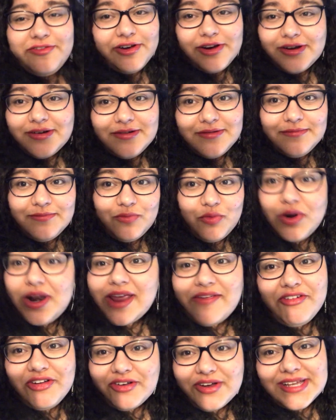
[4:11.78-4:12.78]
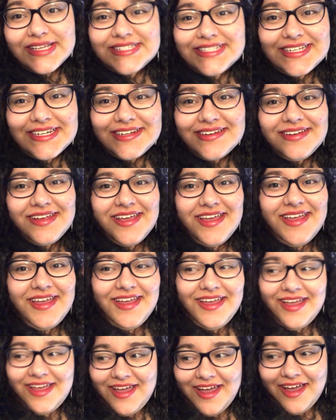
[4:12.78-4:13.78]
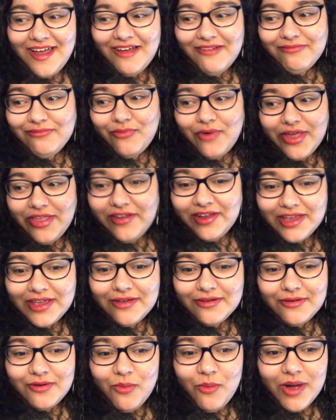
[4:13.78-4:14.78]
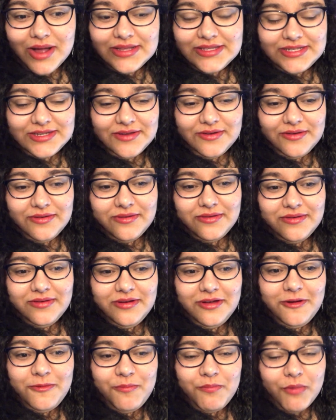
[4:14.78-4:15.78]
for whatever reason, whether you want to